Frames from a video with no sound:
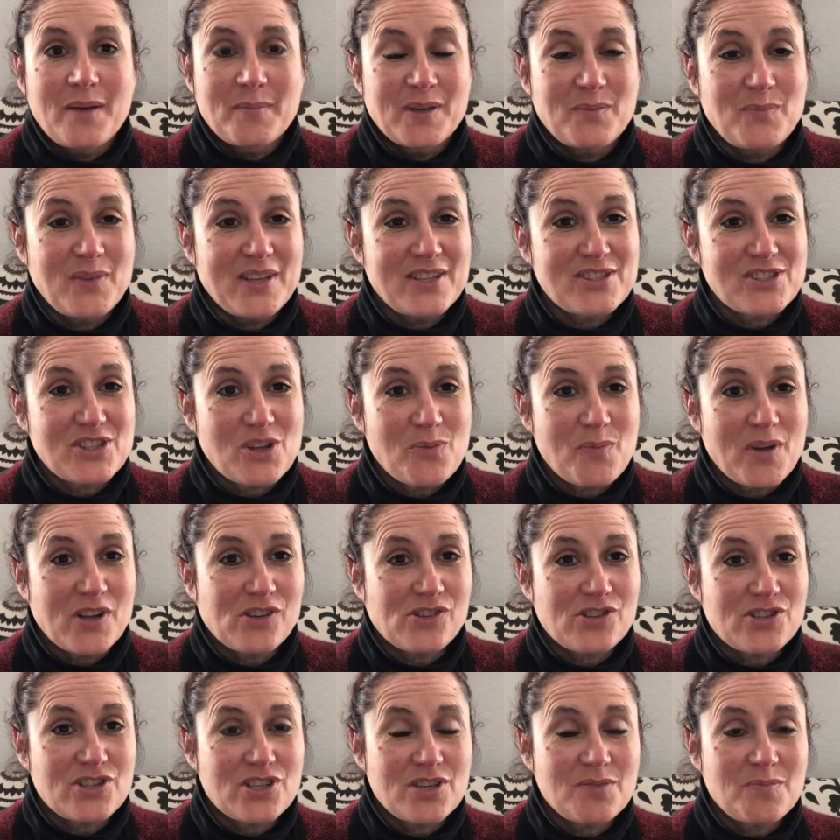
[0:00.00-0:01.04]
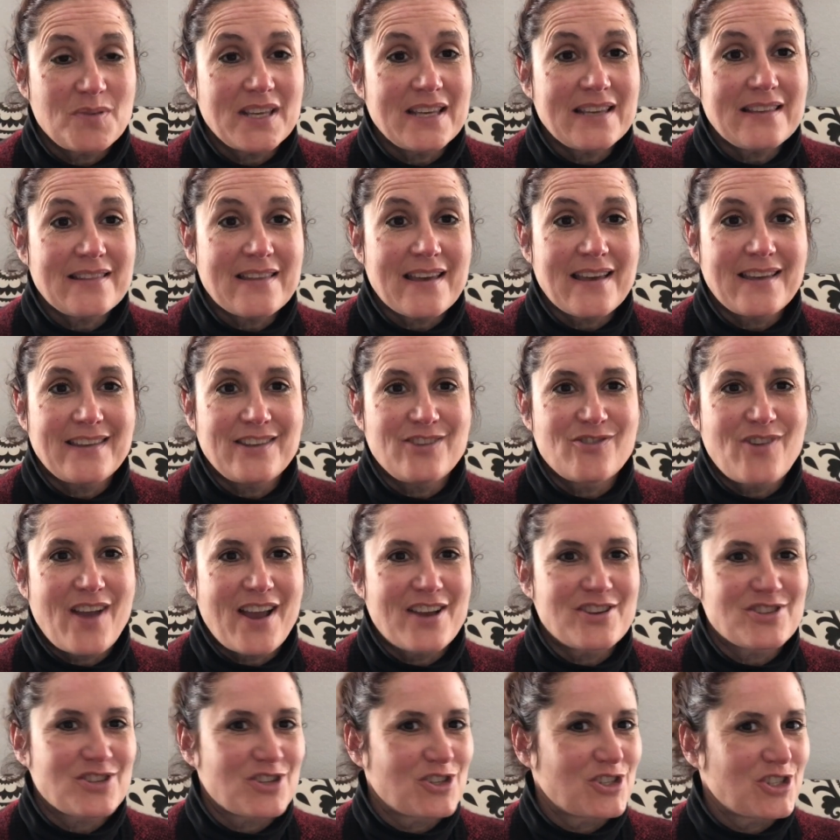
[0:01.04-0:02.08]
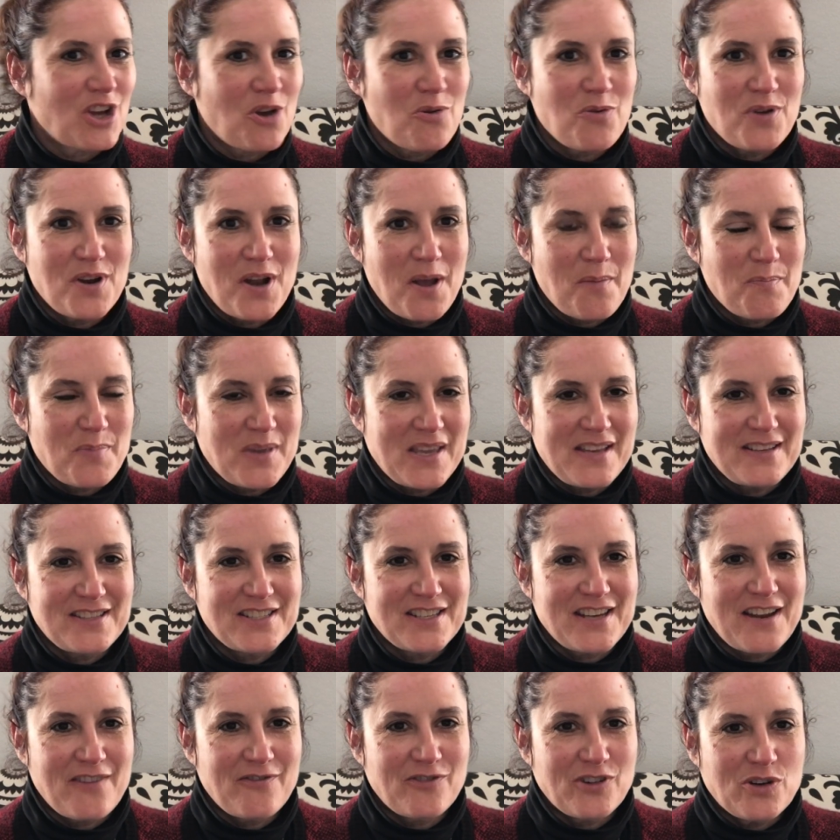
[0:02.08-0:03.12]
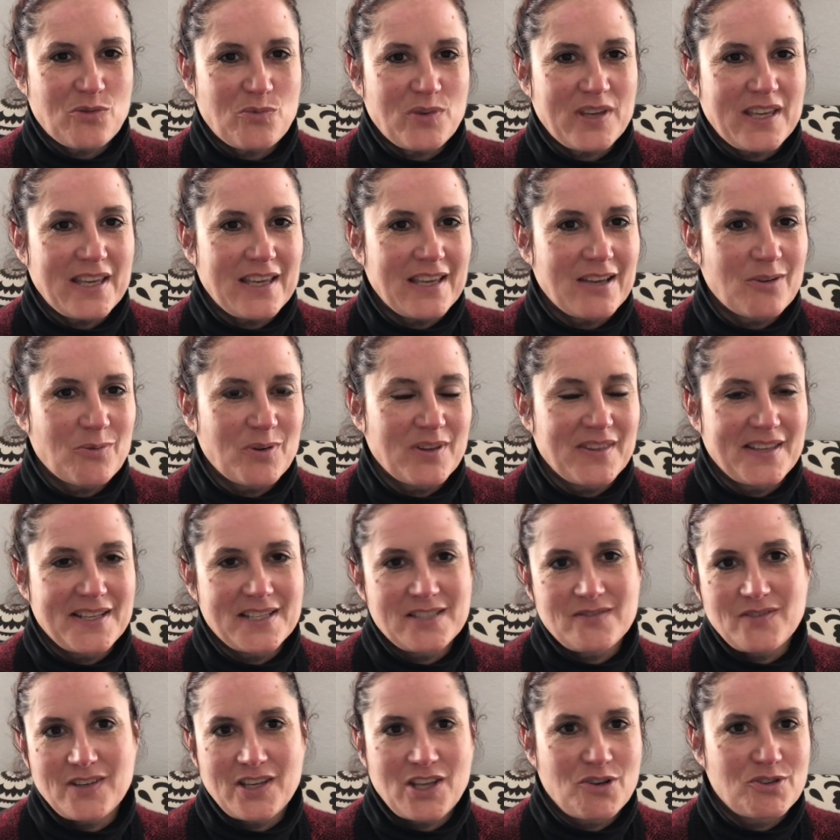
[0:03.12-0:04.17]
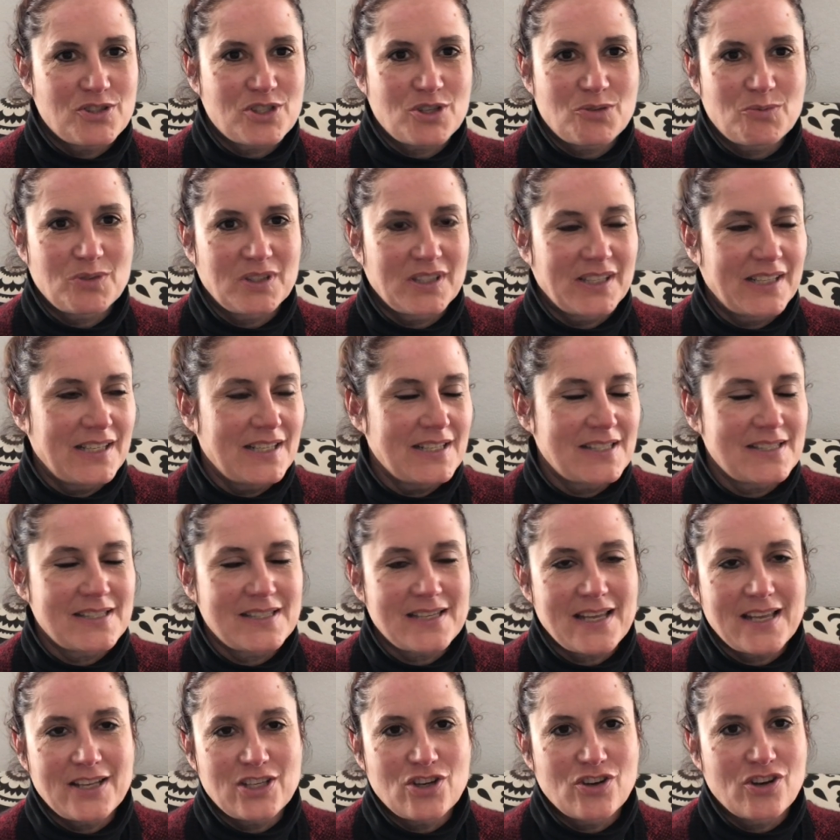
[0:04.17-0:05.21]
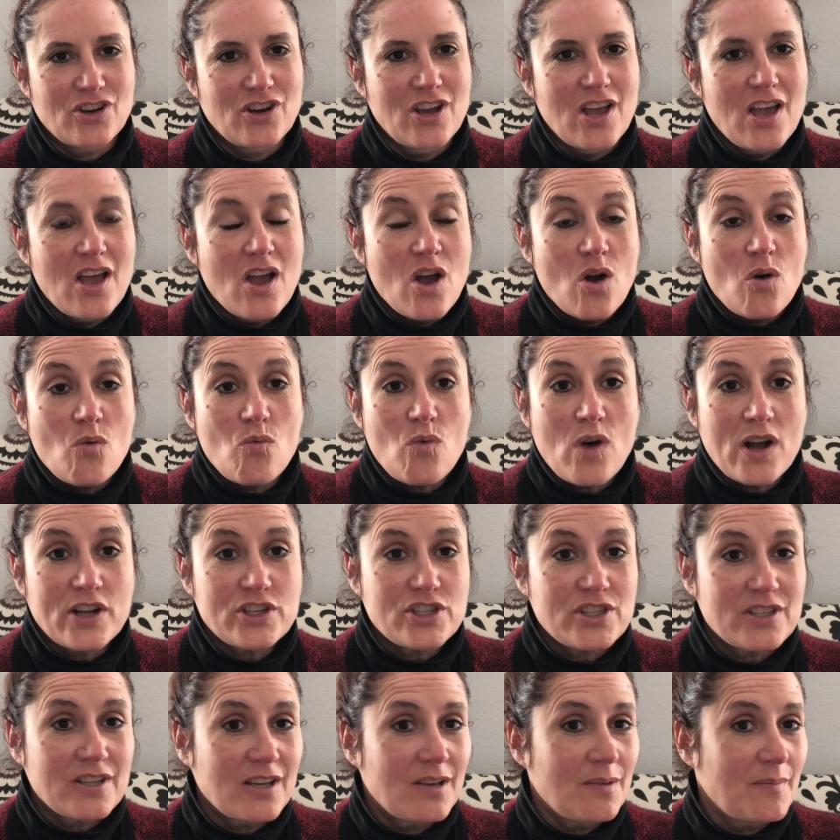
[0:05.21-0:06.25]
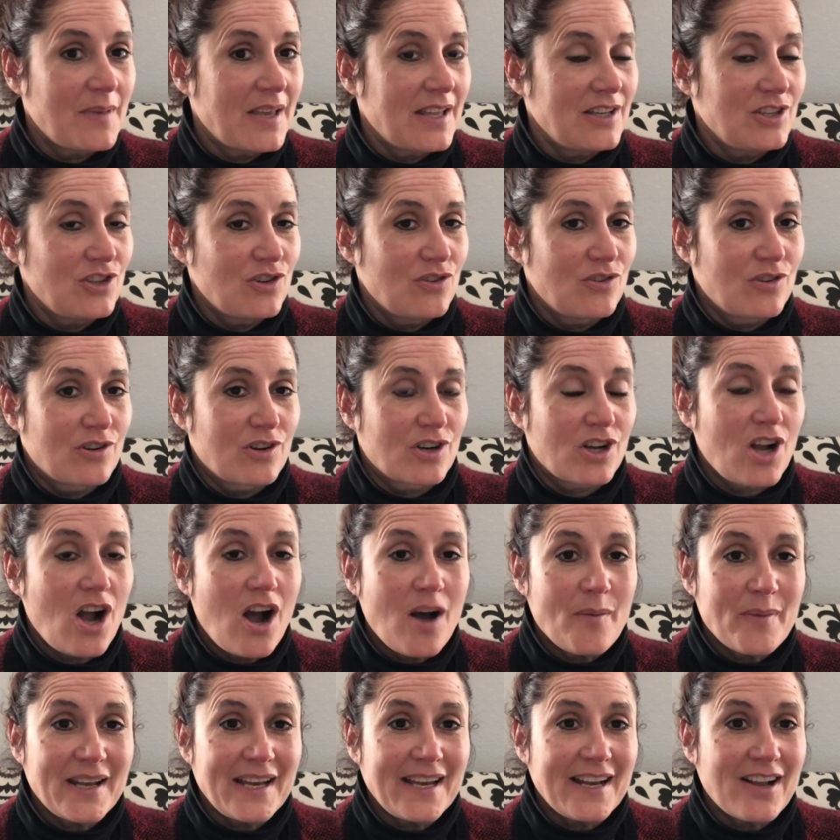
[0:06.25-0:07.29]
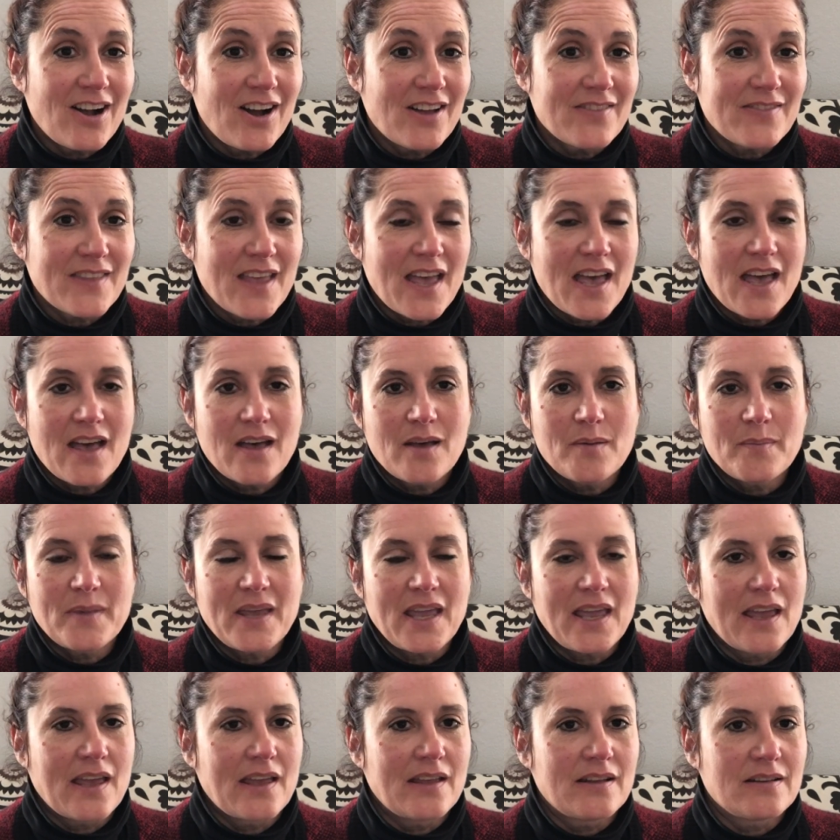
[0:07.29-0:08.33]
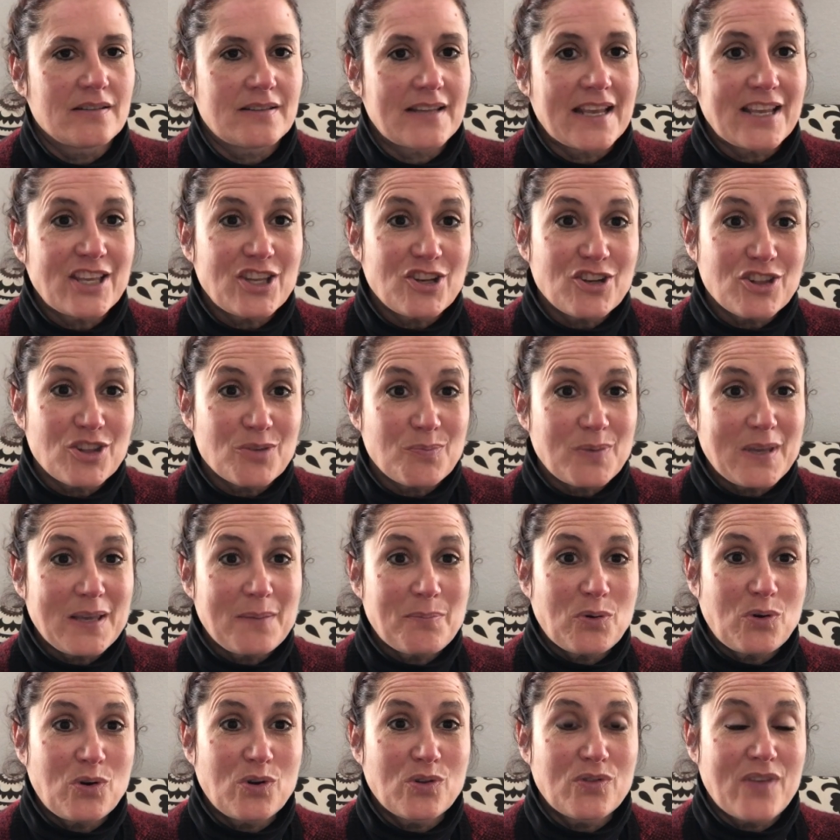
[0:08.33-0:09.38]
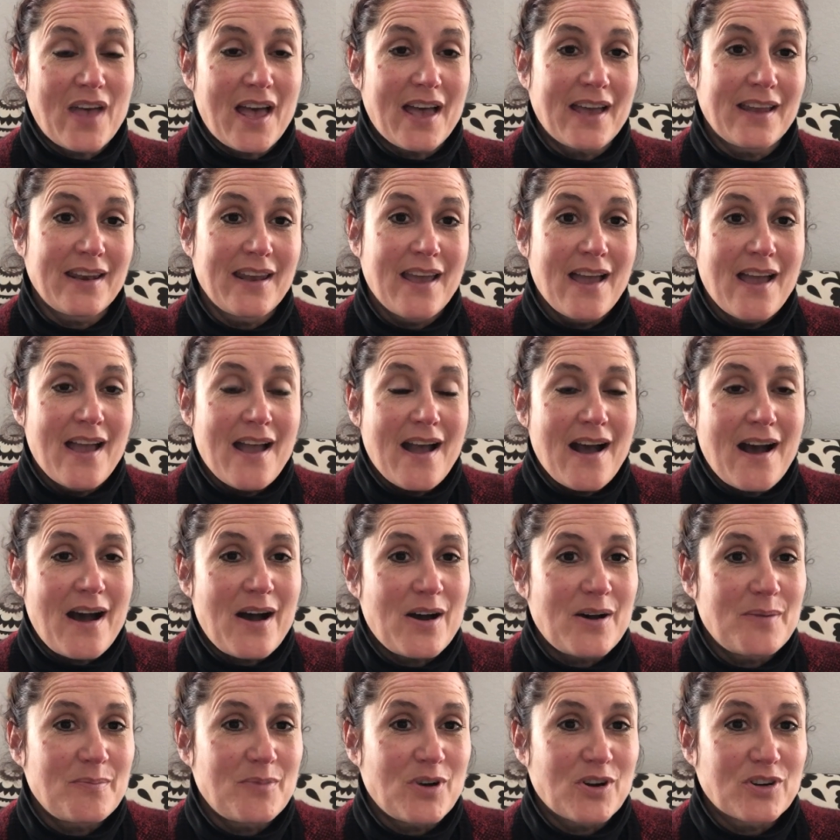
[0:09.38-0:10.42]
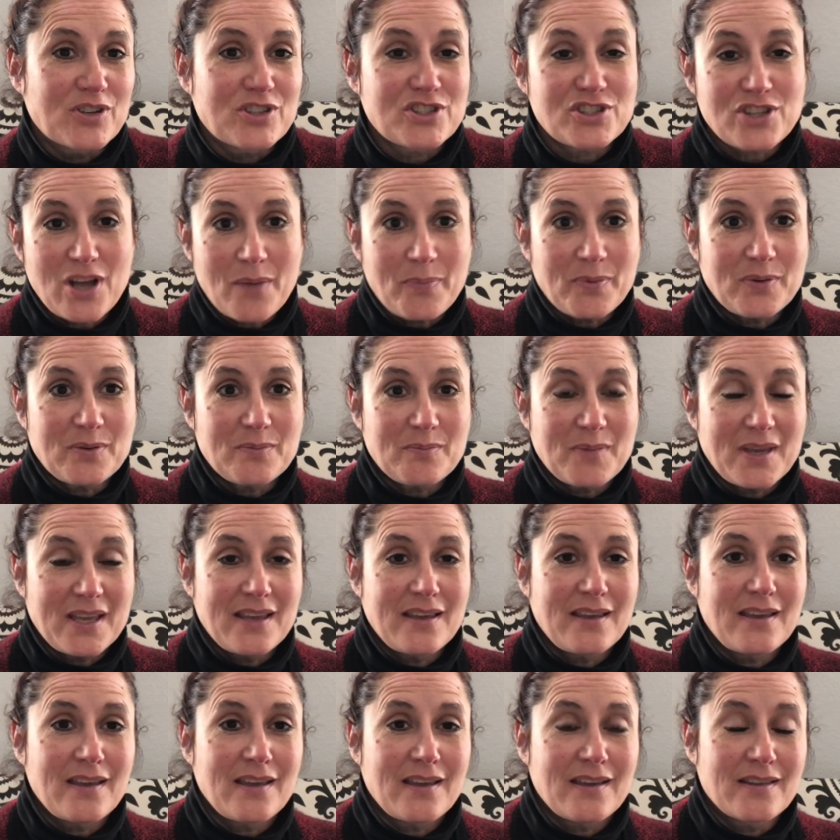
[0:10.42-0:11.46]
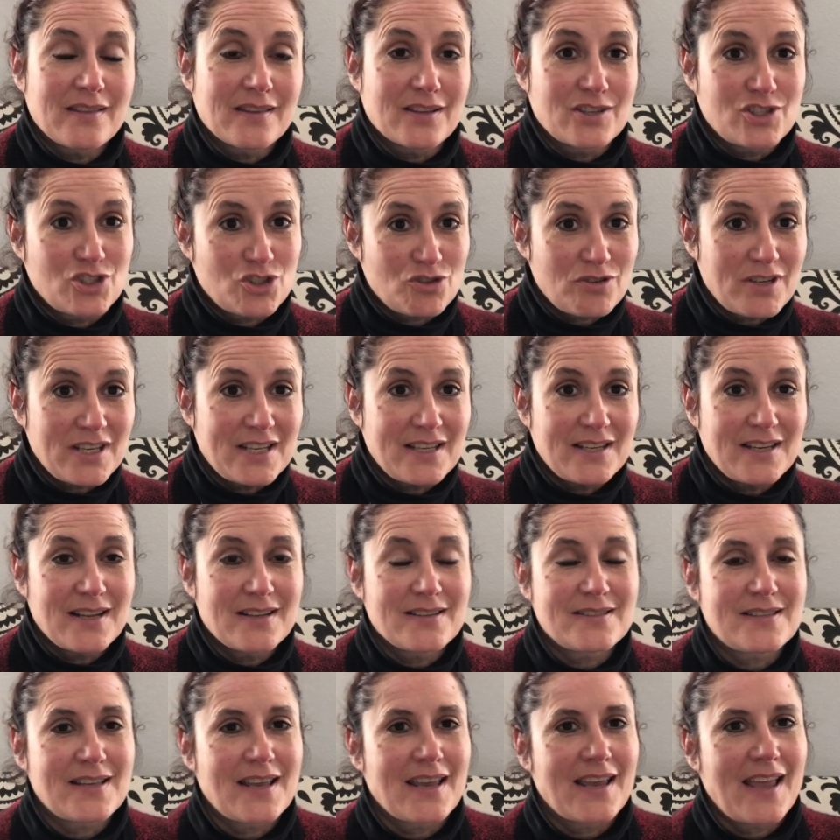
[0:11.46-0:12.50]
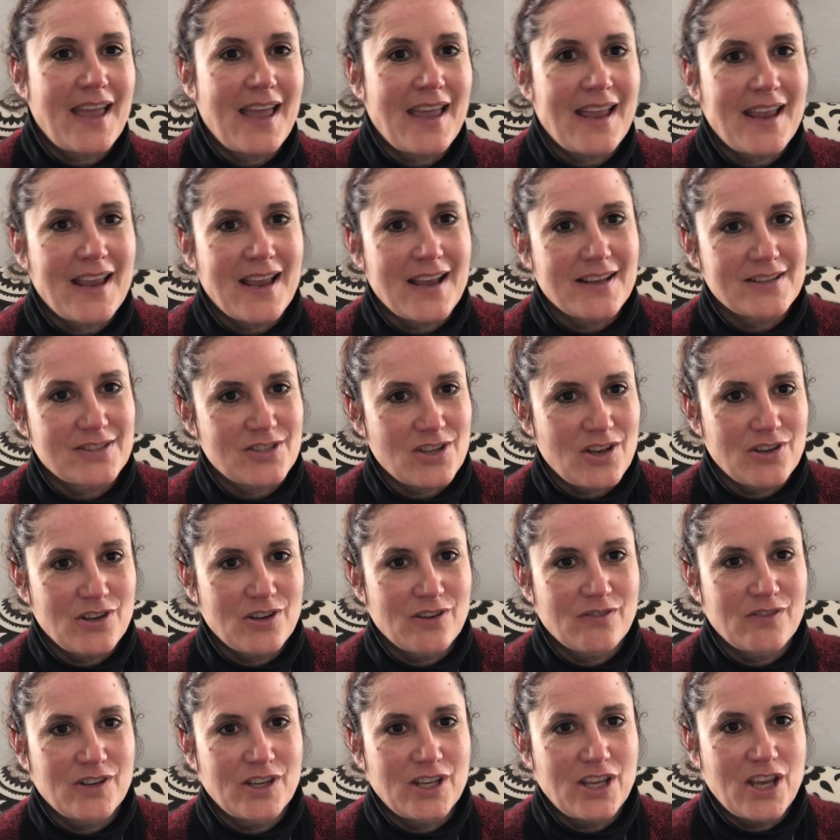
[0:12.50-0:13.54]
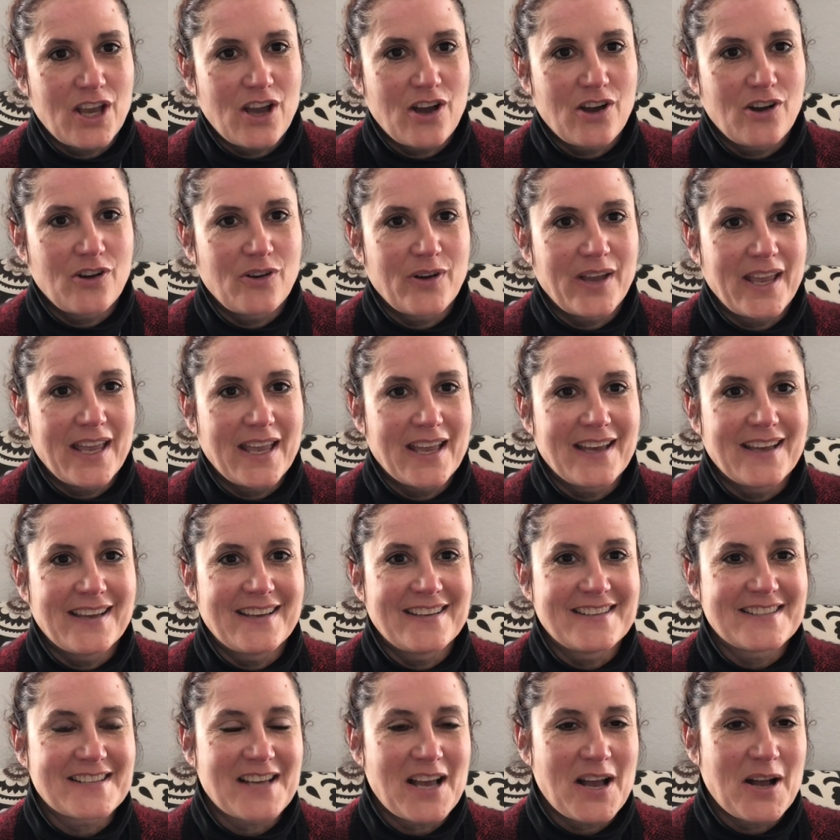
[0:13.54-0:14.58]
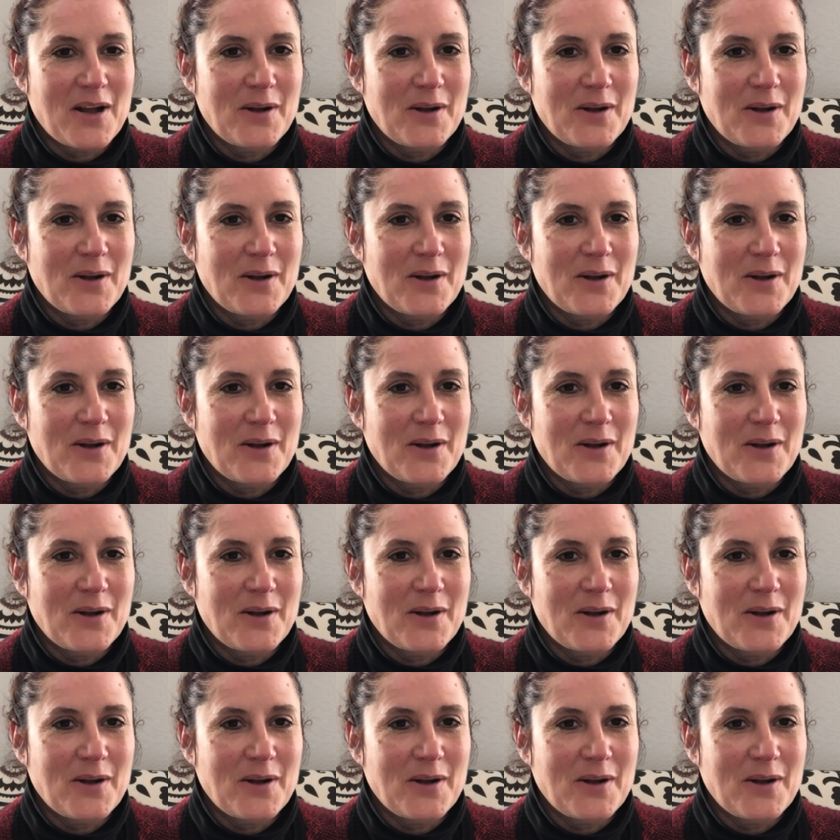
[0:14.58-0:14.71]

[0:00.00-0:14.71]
It means so much to me that you guys are showing up each and every week when these videos are released and you're watching them and you're commenting on them. And thank you to the people that are stopping me in the street and saying, hey, I saw your video and